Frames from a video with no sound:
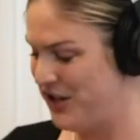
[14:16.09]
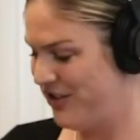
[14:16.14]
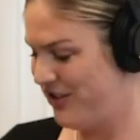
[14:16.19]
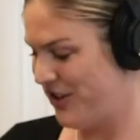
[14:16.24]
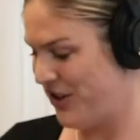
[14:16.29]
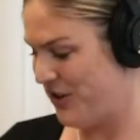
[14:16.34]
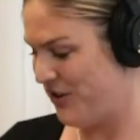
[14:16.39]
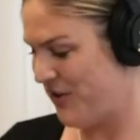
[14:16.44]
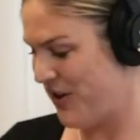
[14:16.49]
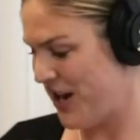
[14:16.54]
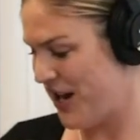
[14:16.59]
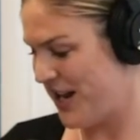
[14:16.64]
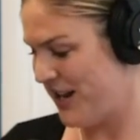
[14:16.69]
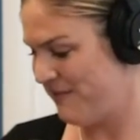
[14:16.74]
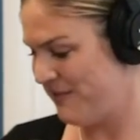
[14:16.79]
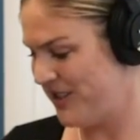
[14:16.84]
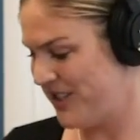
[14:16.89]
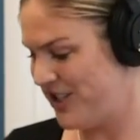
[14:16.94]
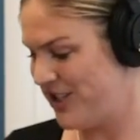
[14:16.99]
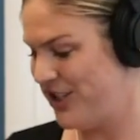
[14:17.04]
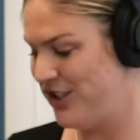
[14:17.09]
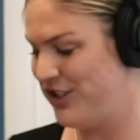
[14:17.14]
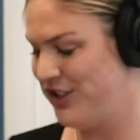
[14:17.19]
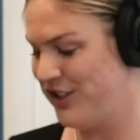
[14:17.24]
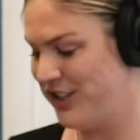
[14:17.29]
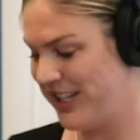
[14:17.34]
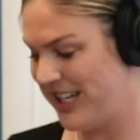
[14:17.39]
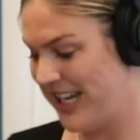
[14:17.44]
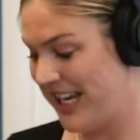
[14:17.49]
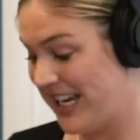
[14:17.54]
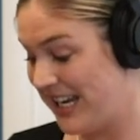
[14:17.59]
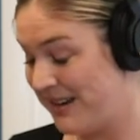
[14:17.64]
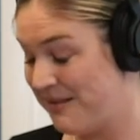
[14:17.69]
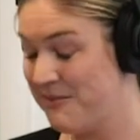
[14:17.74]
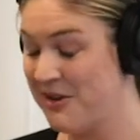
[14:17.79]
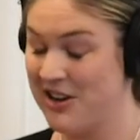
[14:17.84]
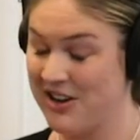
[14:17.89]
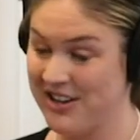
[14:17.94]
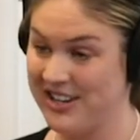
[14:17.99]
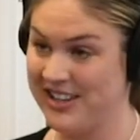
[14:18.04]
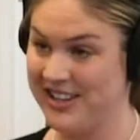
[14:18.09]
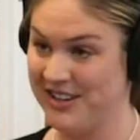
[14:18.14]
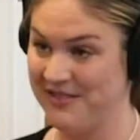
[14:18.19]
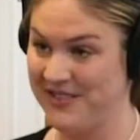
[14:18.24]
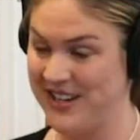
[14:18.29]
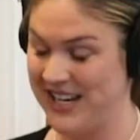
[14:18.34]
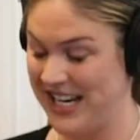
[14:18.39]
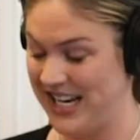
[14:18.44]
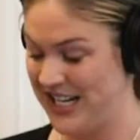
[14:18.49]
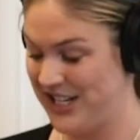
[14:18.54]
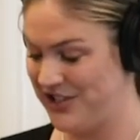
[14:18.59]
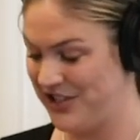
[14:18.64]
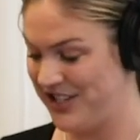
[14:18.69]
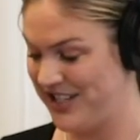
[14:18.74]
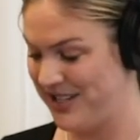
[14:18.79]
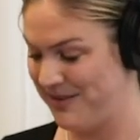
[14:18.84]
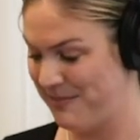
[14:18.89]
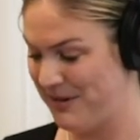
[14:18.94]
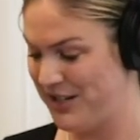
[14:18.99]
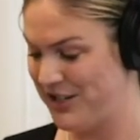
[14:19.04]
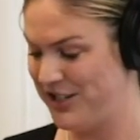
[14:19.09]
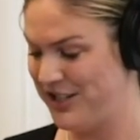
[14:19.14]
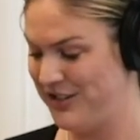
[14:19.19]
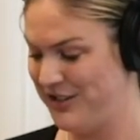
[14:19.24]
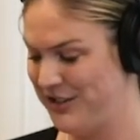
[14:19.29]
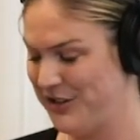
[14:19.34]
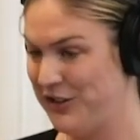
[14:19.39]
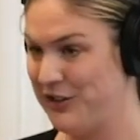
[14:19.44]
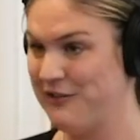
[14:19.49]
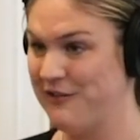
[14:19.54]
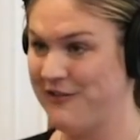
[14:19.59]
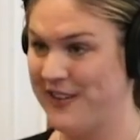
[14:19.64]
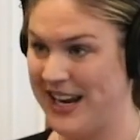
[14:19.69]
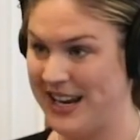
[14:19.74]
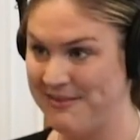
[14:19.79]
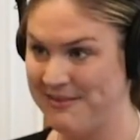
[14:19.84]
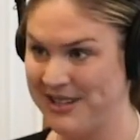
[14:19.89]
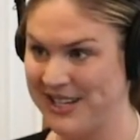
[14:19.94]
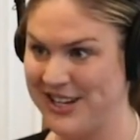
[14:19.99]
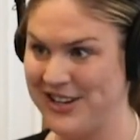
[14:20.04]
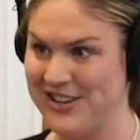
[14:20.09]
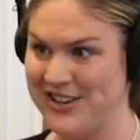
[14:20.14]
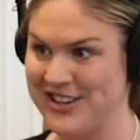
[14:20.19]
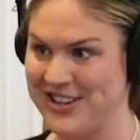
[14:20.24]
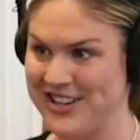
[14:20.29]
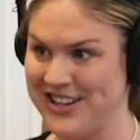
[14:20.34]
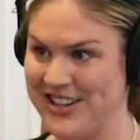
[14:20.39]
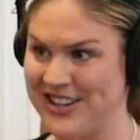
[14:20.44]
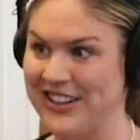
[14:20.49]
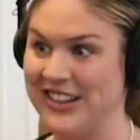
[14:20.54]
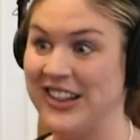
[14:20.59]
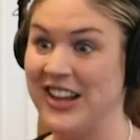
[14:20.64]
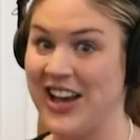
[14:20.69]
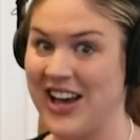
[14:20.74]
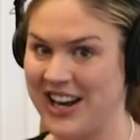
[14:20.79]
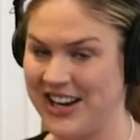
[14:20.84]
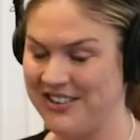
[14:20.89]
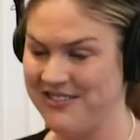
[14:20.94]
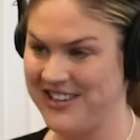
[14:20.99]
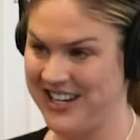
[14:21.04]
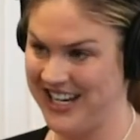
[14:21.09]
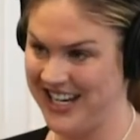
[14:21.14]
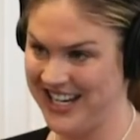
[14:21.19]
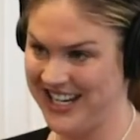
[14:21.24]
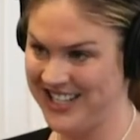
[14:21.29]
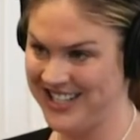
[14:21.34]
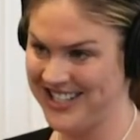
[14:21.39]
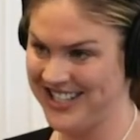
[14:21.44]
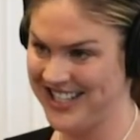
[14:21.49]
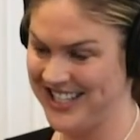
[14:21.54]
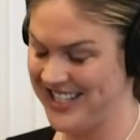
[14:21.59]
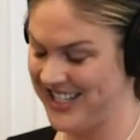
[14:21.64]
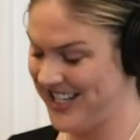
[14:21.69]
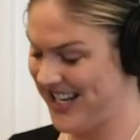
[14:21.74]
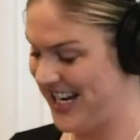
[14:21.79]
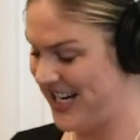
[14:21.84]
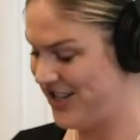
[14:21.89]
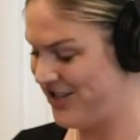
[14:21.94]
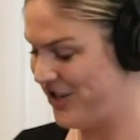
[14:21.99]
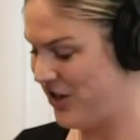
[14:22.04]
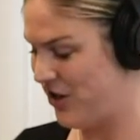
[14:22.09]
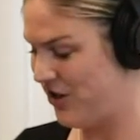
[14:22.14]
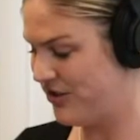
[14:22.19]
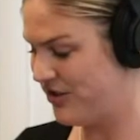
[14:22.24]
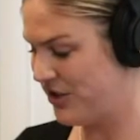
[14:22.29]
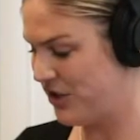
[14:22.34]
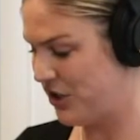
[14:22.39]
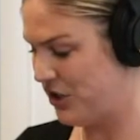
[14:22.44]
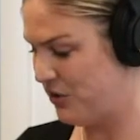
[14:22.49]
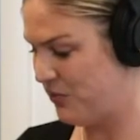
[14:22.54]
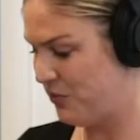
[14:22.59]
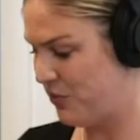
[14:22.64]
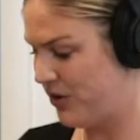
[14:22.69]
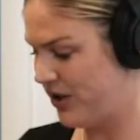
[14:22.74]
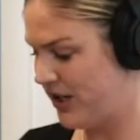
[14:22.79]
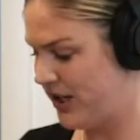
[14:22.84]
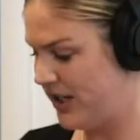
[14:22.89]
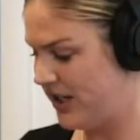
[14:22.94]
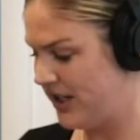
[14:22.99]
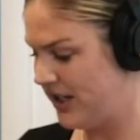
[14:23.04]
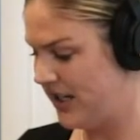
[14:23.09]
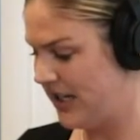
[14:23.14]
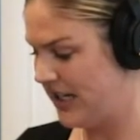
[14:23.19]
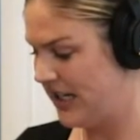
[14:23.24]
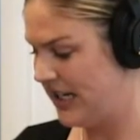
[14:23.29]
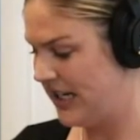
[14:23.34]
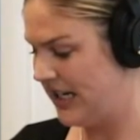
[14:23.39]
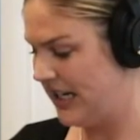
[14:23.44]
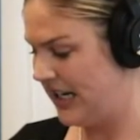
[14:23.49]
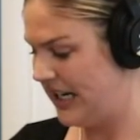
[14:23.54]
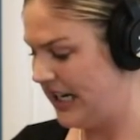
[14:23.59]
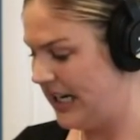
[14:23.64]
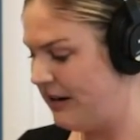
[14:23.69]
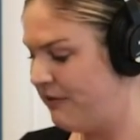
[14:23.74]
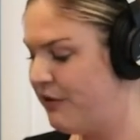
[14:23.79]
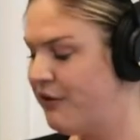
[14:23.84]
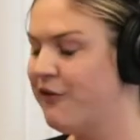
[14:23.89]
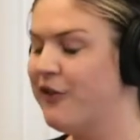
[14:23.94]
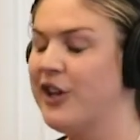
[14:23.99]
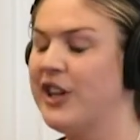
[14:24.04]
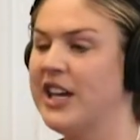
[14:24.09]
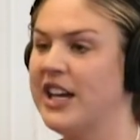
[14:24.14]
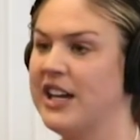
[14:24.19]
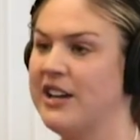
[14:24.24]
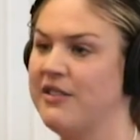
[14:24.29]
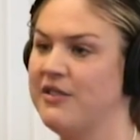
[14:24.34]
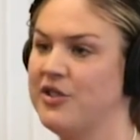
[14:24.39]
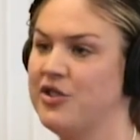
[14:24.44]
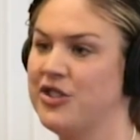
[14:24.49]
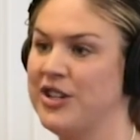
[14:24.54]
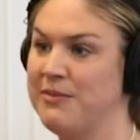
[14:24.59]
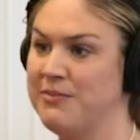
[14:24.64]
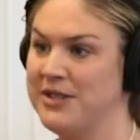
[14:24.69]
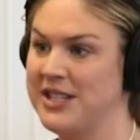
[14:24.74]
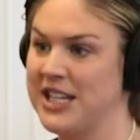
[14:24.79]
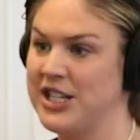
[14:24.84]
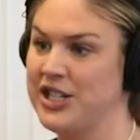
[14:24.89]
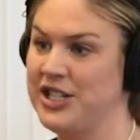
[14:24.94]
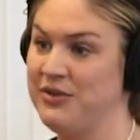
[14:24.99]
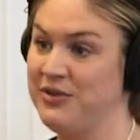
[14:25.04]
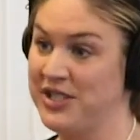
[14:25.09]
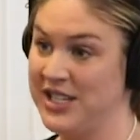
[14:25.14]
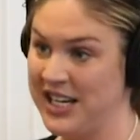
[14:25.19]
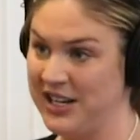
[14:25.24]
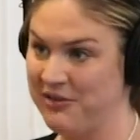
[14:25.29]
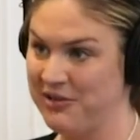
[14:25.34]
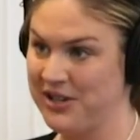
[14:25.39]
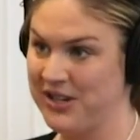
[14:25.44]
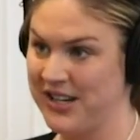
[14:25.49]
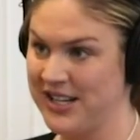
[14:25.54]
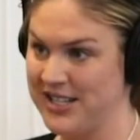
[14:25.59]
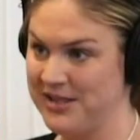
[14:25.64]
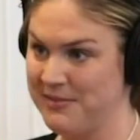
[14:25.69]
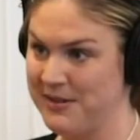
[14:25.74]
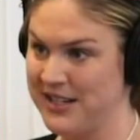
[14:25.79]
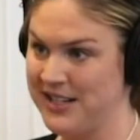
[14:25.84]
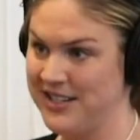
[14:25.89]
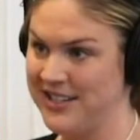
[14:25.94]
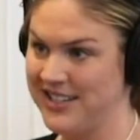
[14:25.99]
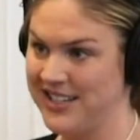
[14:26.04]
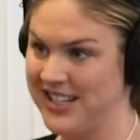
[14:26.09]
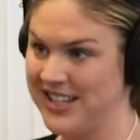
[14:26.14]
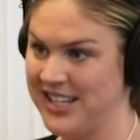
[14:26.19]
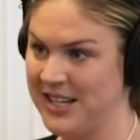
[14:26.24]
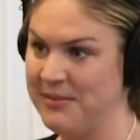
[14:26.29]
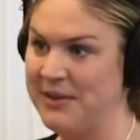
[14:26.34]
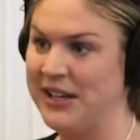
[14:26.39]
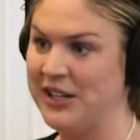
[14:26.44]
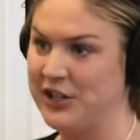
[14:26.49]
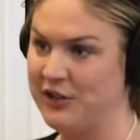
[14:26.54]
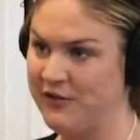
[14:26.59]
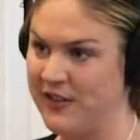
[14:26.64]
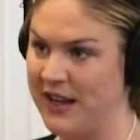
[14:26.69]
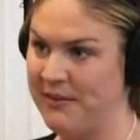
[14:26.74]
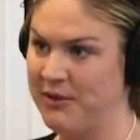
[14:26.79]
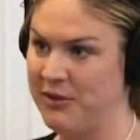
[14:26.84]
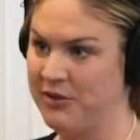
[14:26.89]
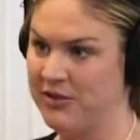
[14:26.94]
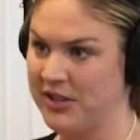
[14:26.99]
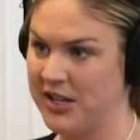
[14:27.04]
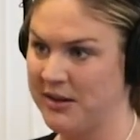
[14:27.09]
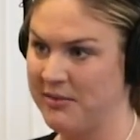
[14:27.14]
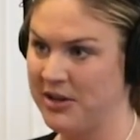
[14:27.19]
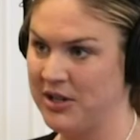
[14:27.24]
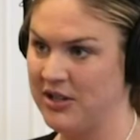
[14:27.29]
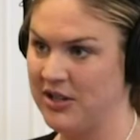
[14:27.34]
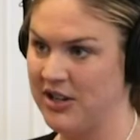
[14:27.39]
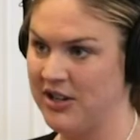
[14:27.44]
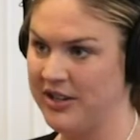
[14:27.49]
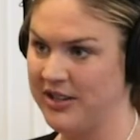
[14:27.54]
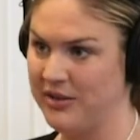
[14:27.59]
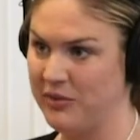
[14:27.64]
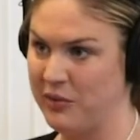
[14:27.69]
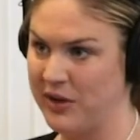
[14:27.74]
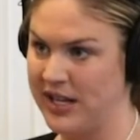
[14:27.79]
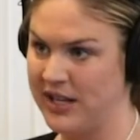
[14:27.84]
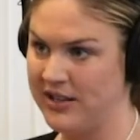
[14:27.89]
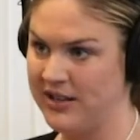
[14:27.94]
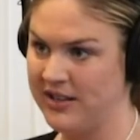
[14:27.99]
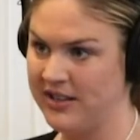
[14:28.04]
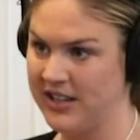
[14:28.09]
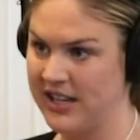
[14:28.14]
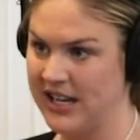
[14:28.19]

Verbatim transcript: So um, she took him on some vacations, but she took her family on a lot of vacations, and she also would even for the trips that she would take with her husband, it seemed like her family was coming along as well,